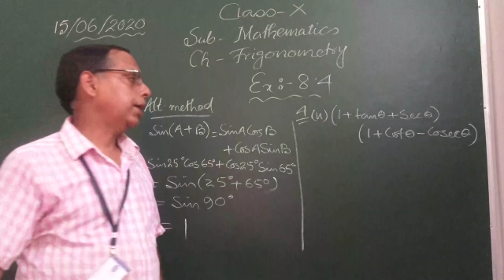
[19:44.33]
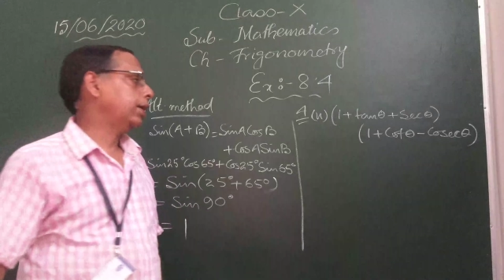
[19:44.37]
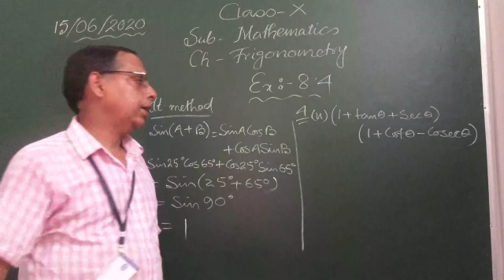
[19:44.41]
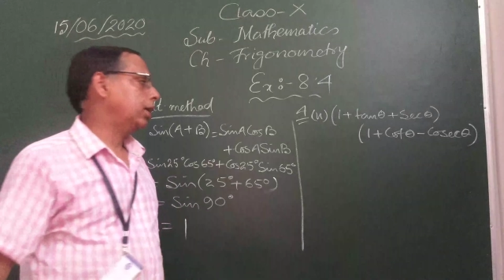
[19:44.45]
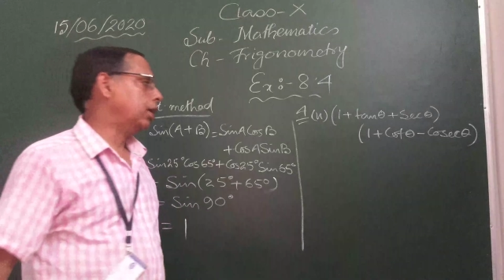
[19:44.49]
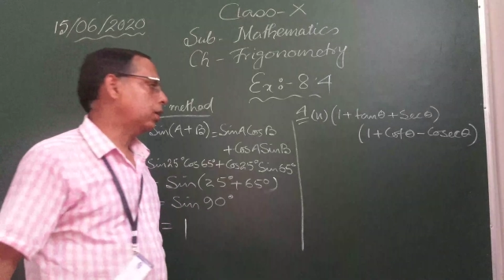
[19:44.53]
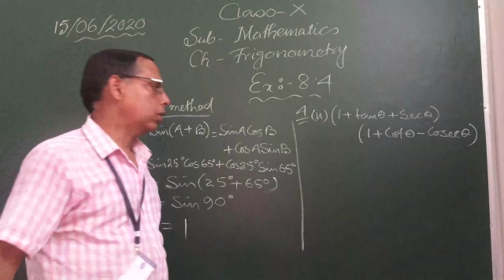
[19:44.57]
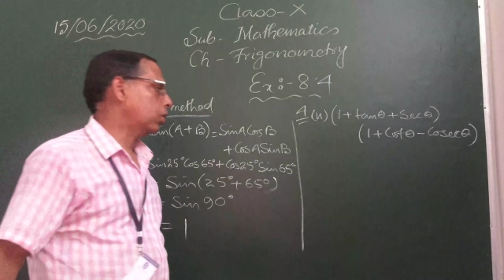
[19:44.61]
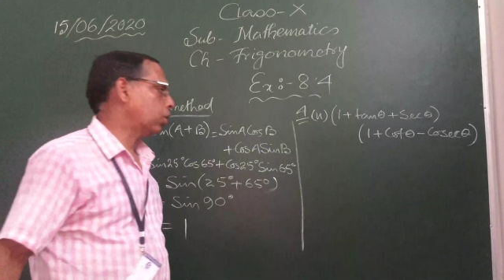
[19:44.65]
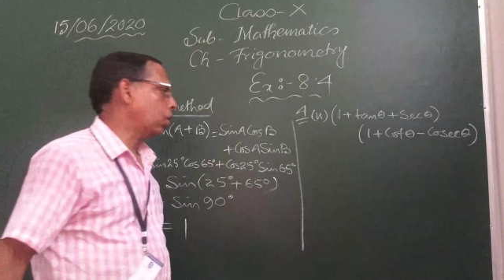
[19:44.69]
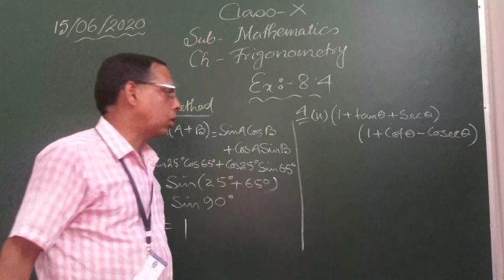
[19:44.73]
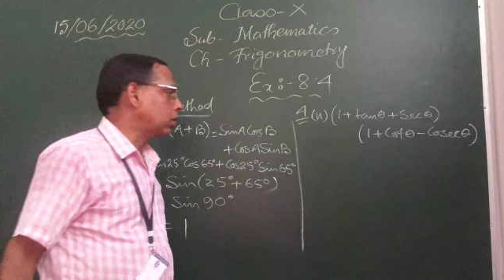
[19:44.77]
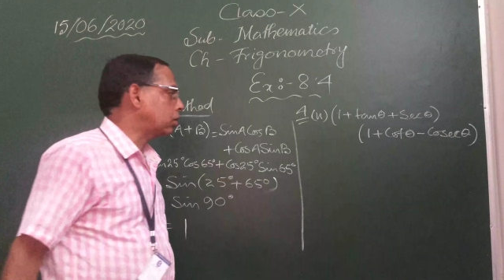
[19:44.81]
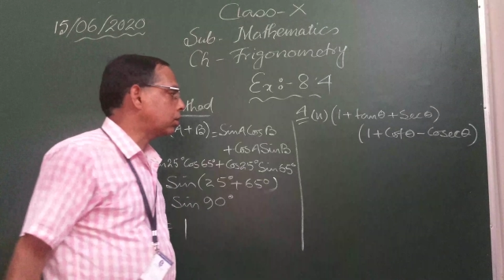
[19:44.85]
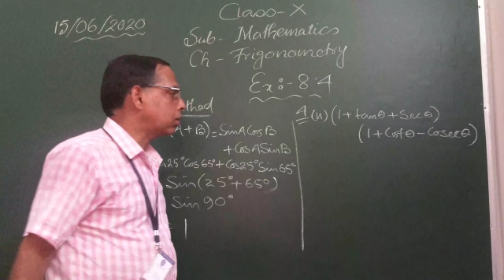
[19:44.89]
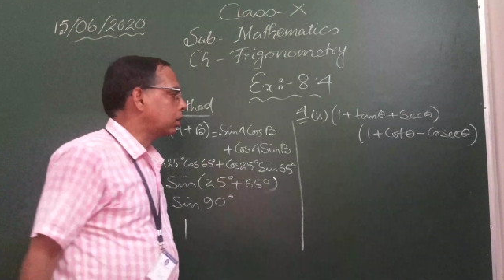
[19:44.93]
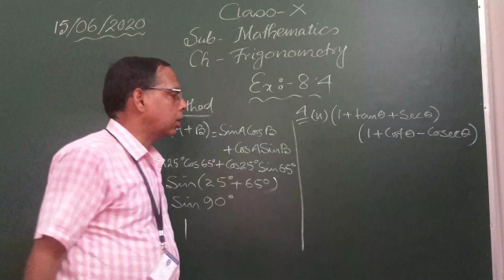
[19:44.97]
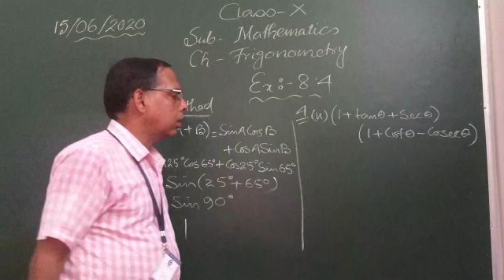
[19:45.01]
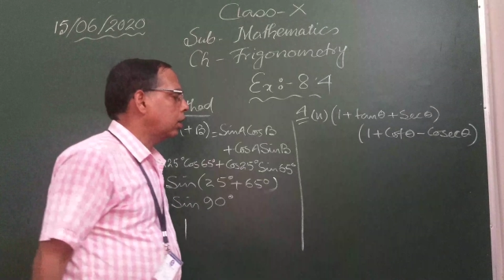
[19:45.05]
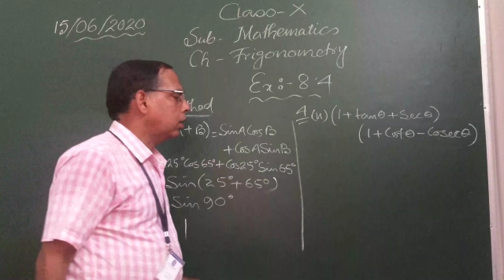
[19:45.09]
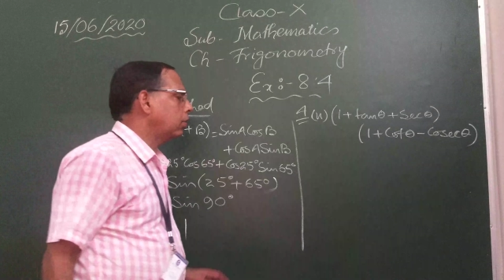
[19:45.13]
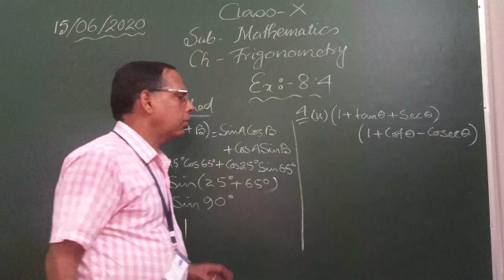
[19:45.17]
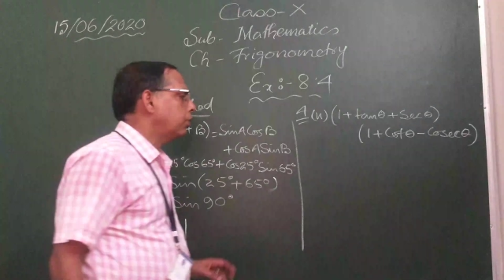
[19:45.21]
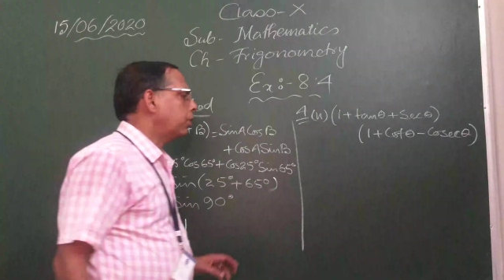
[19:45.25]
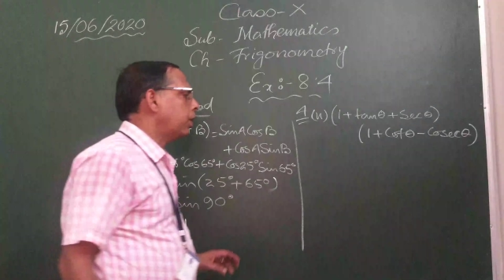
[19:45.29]
and cos,
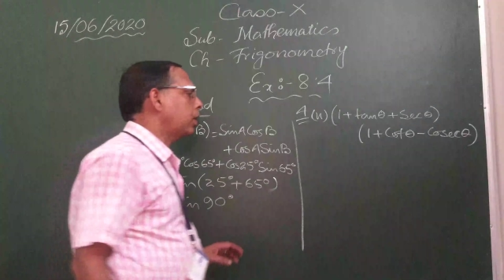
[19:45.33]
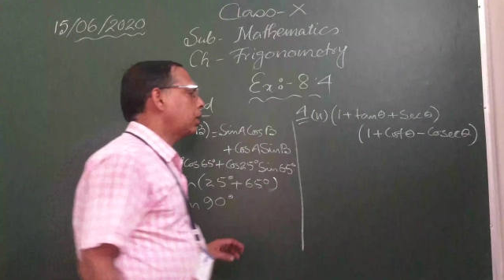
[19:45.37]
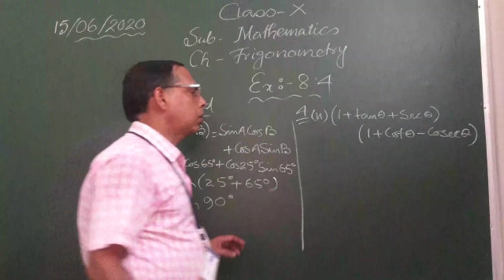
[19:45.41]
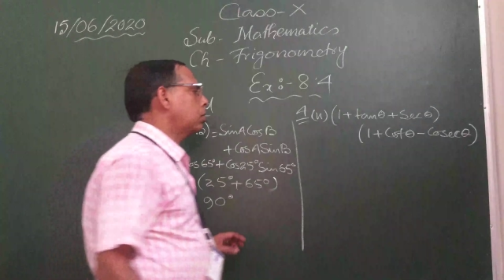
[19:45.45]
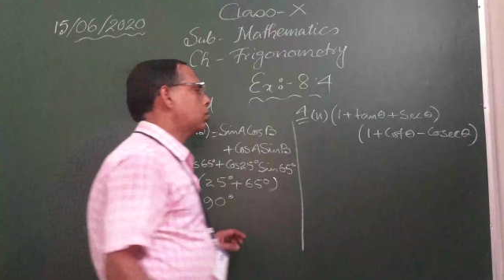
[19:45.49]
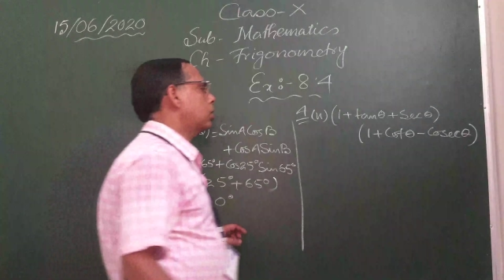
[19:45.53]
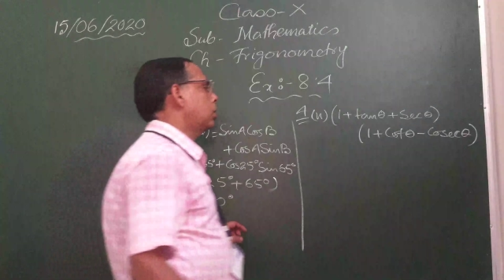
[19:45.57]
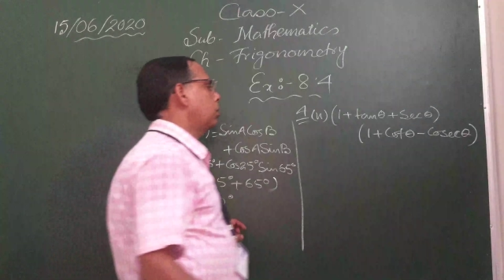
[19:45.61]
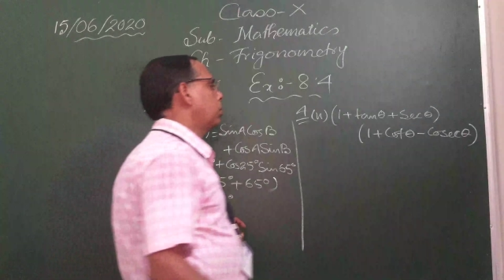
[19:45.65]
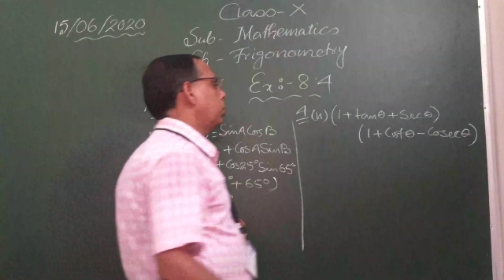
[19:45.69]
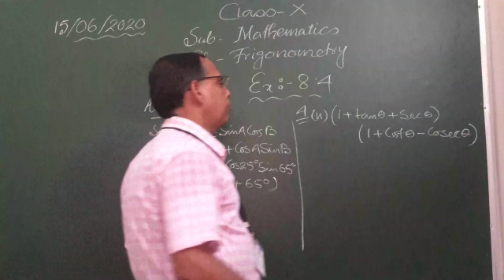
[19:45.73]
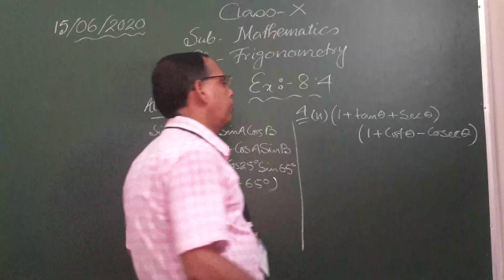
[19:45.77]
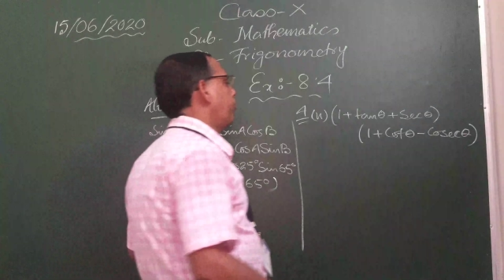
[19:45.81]
then it will be